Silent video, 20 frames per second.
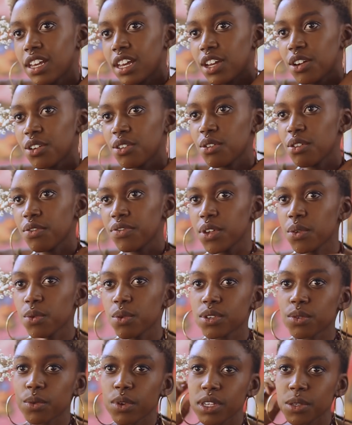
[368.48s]
I don't know if there
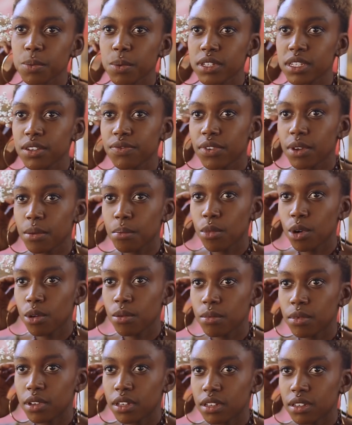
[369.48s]
was one specific
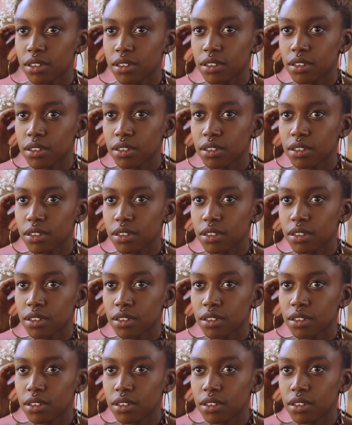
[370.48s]
moment,